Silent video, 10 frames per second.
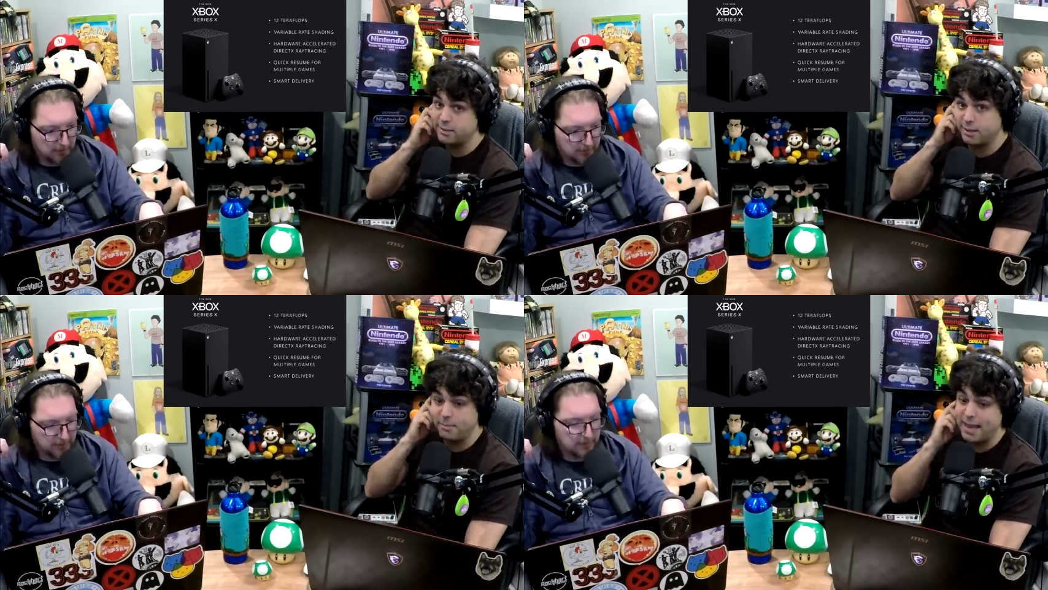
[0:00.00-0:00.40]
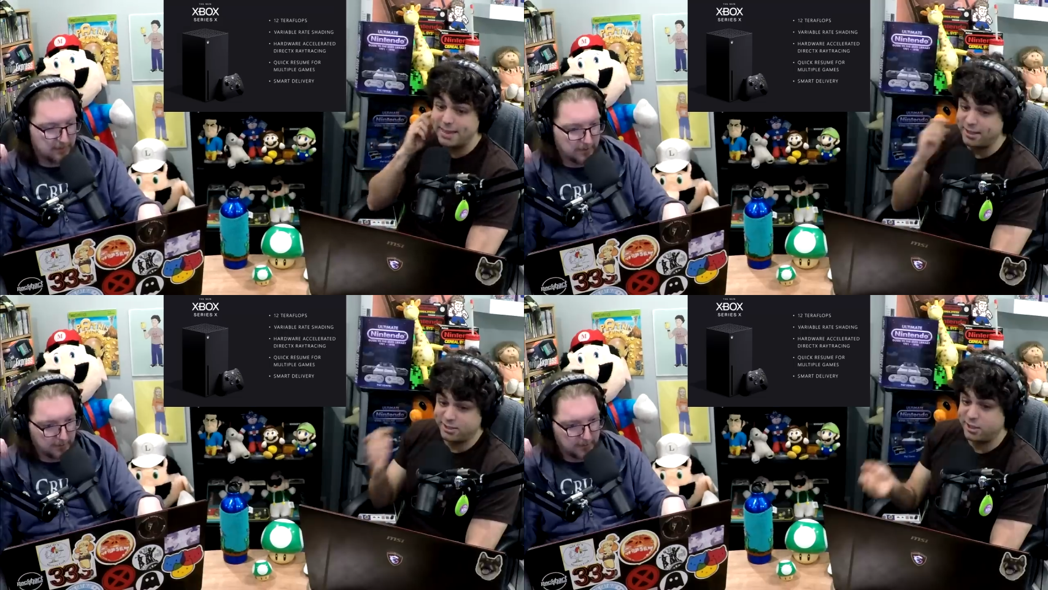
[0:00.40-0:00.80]
Speaker 1: Uh, because uh, to, to,
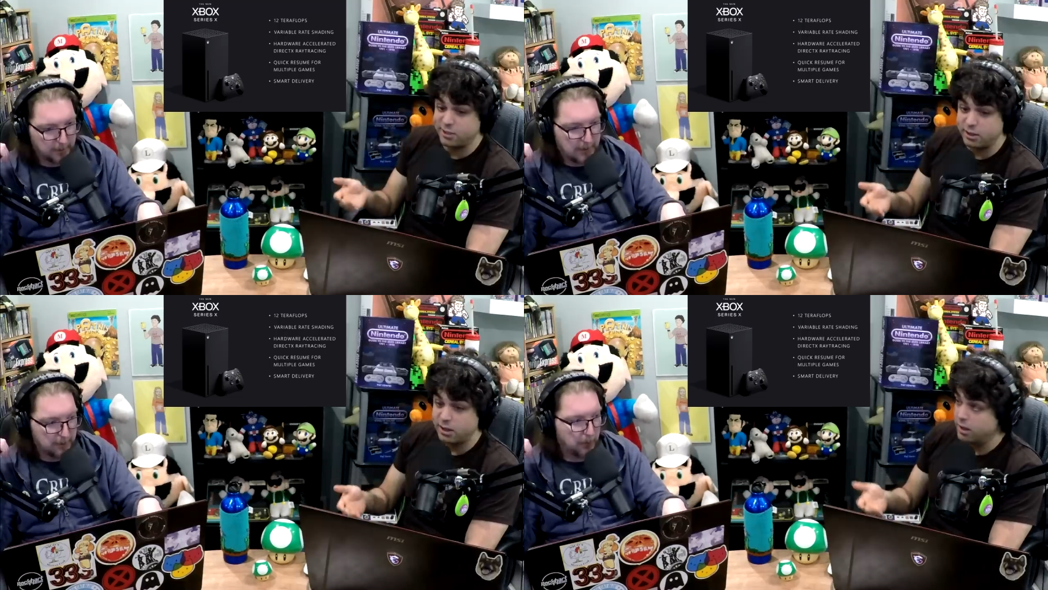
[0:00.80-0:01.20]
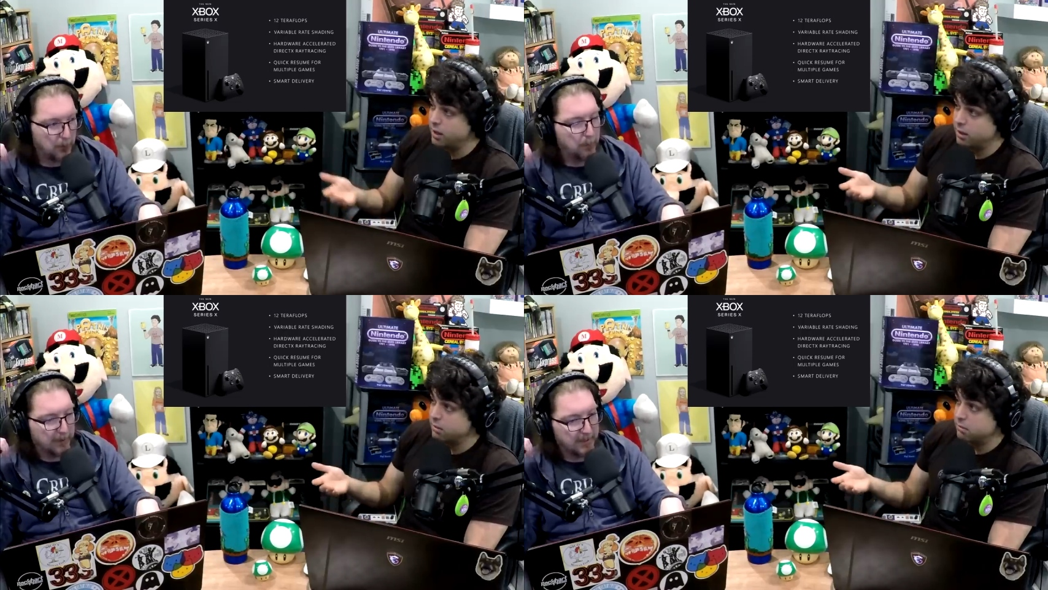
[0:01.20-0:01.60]
me, this to, is just to
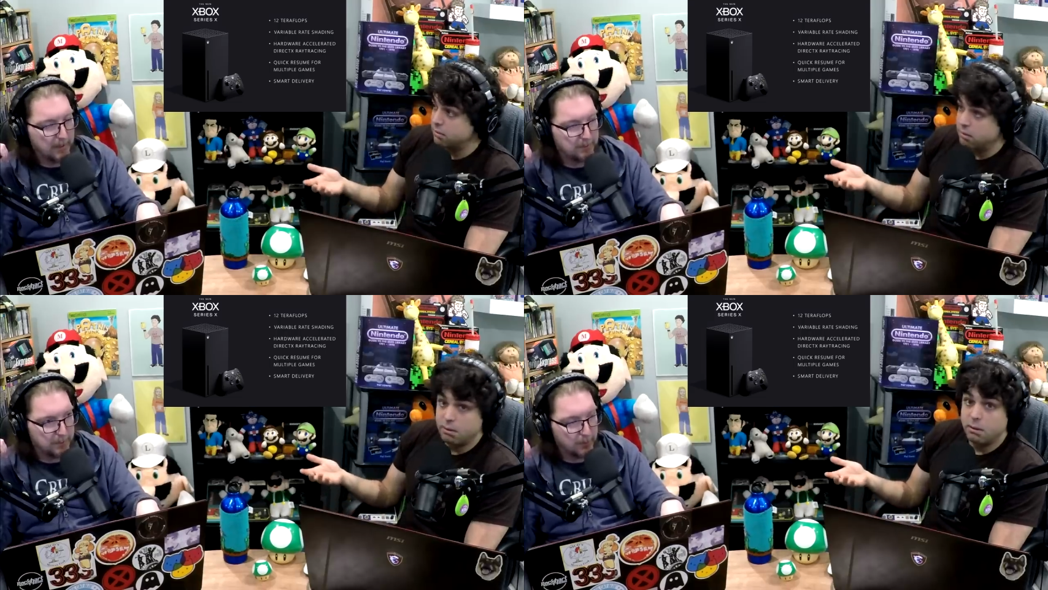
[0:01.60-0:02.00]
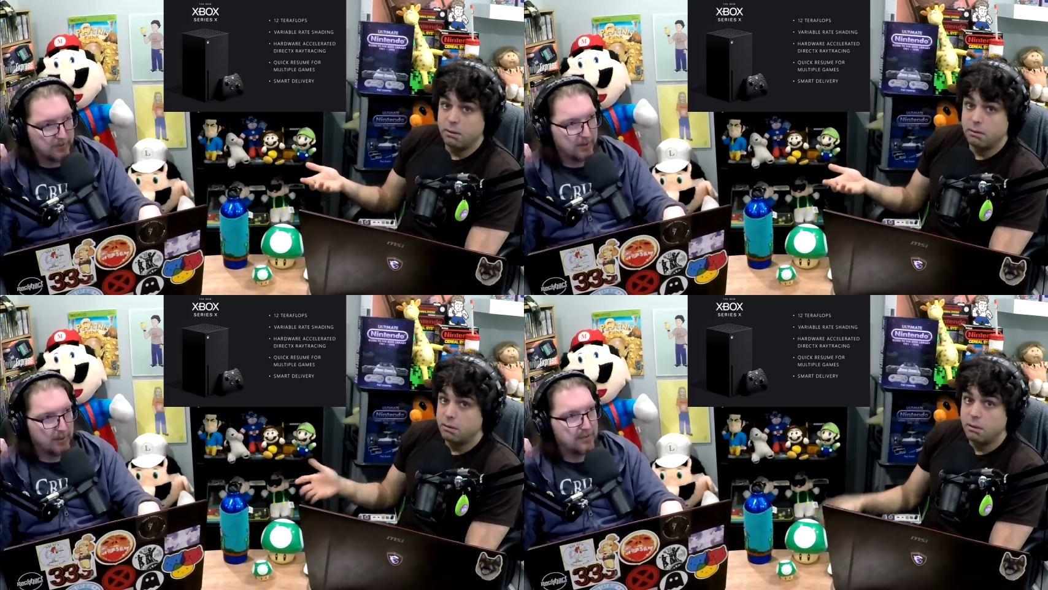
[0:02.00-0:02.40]
people who play games
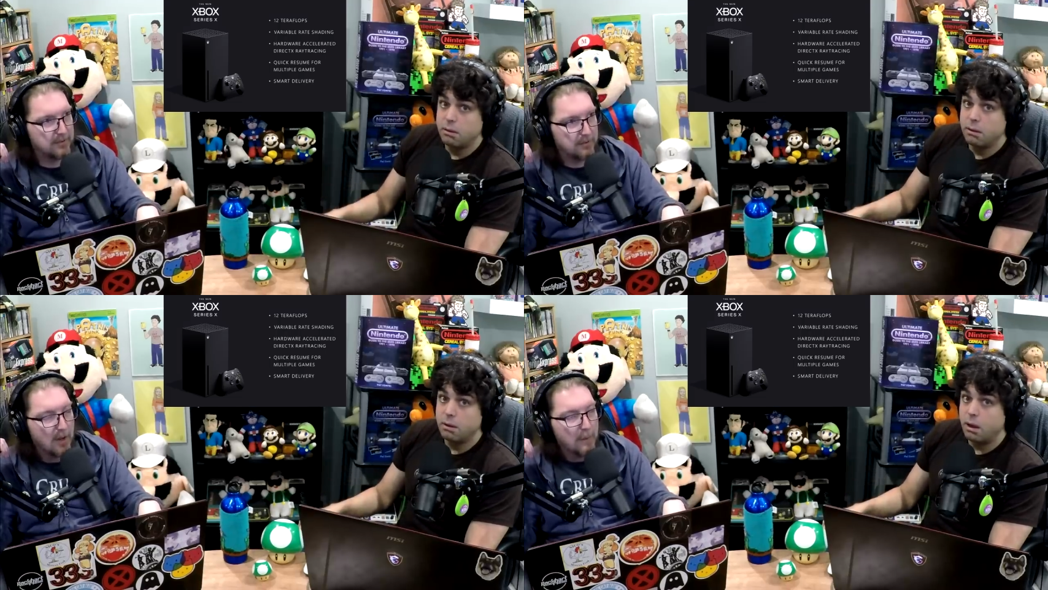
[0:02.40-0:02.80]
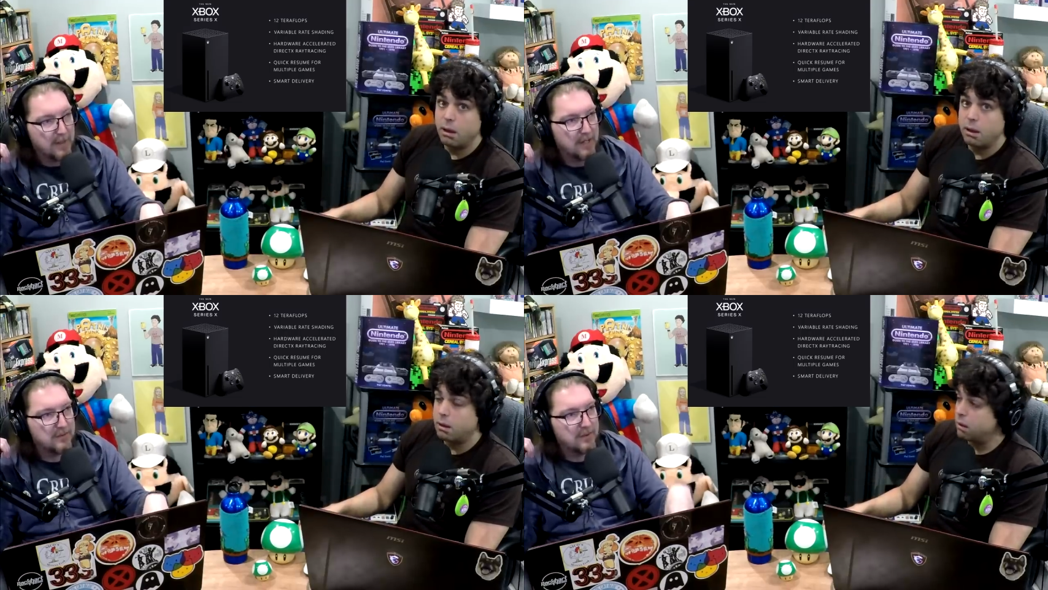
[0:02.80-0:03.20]
between generations.
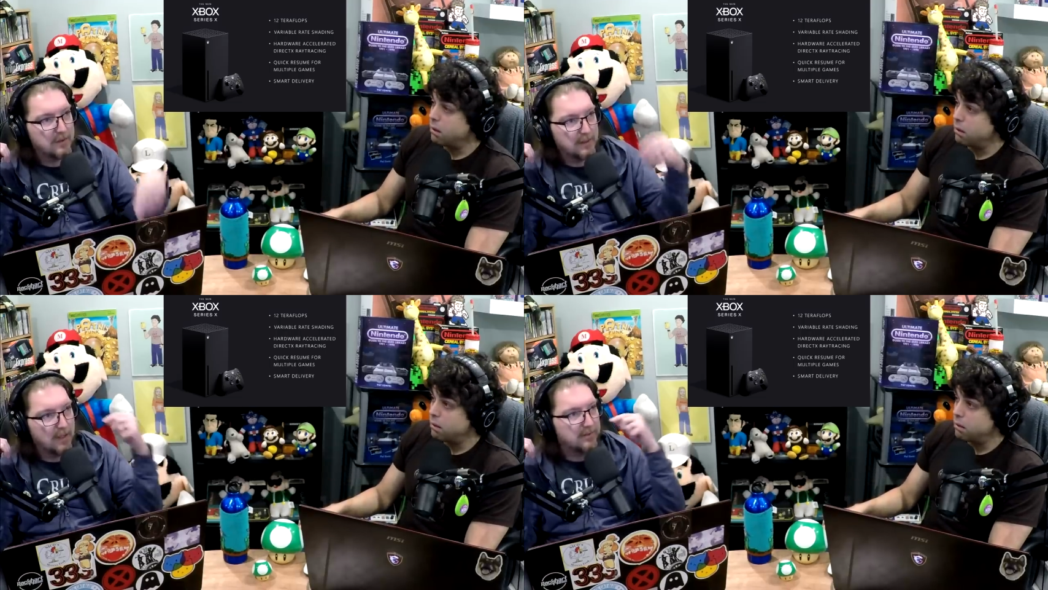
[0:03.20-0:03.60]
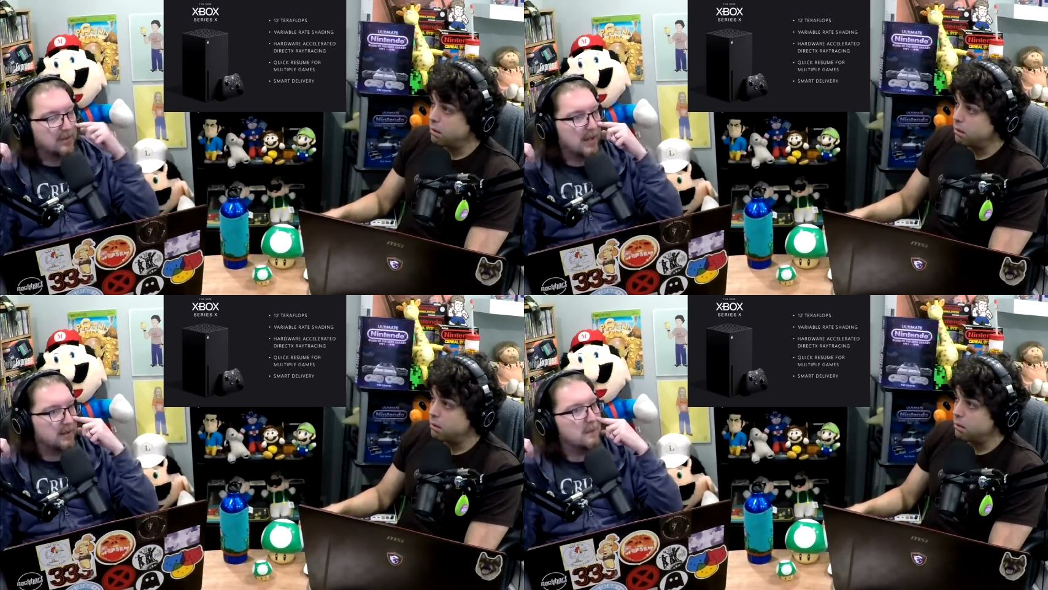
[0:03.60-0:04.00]
Because yes,
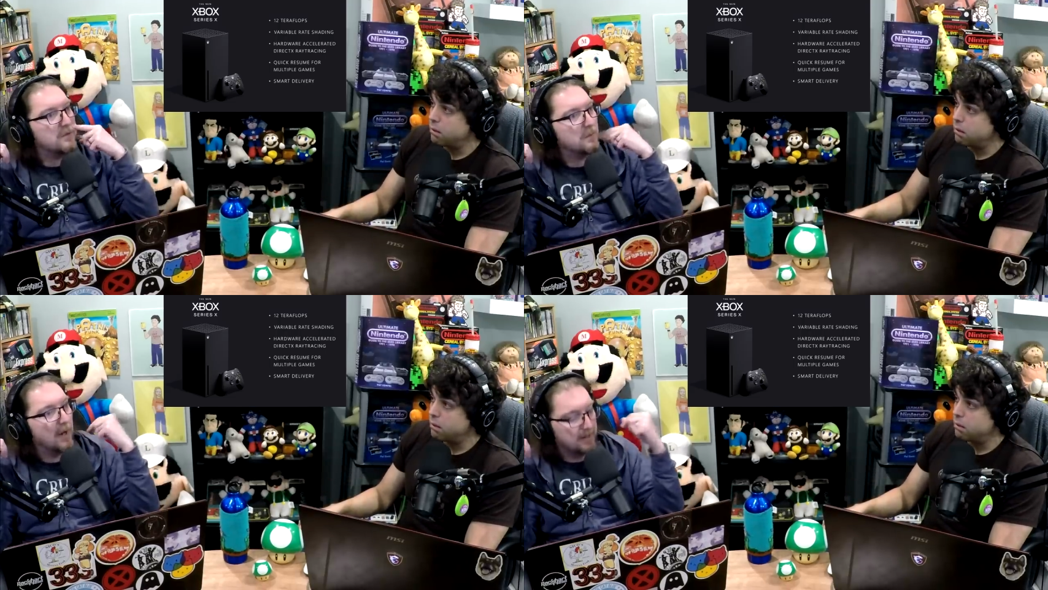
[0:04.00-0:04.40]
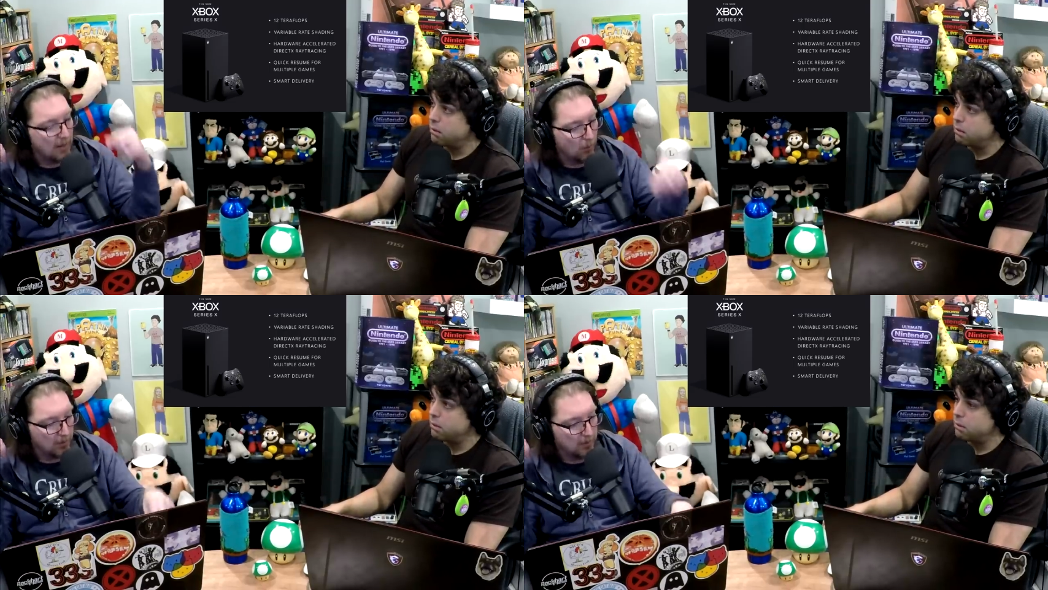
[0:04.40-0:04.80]
a lot of times you might
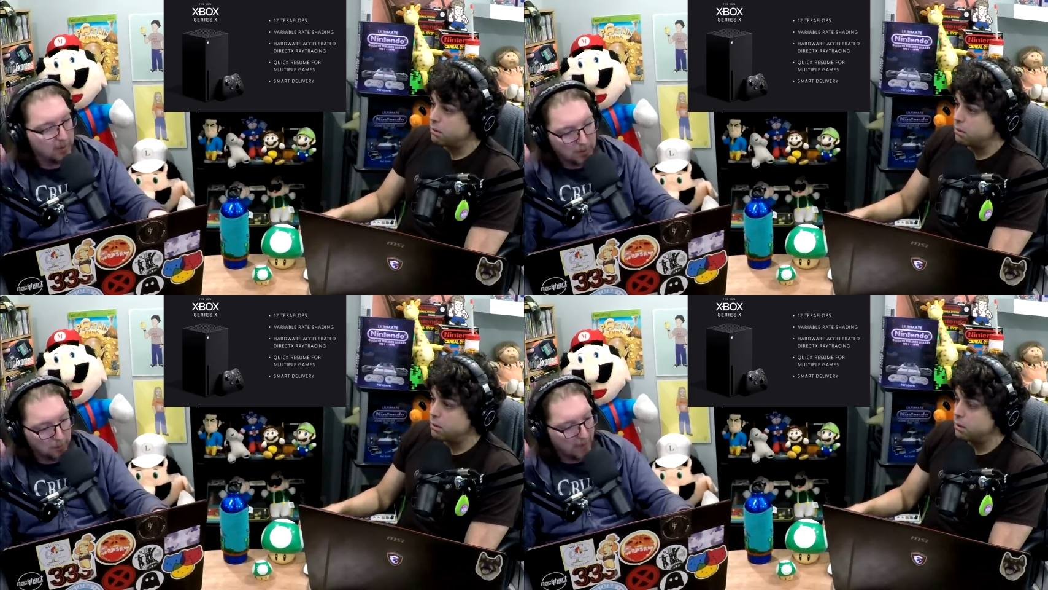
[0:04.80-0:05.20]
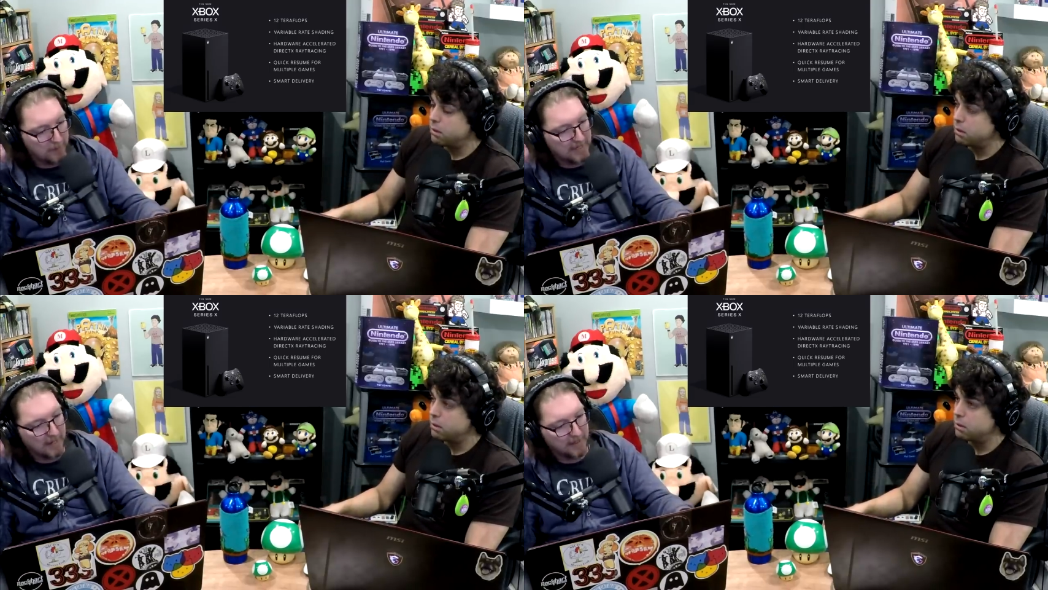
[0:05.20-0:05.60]
not want. You may be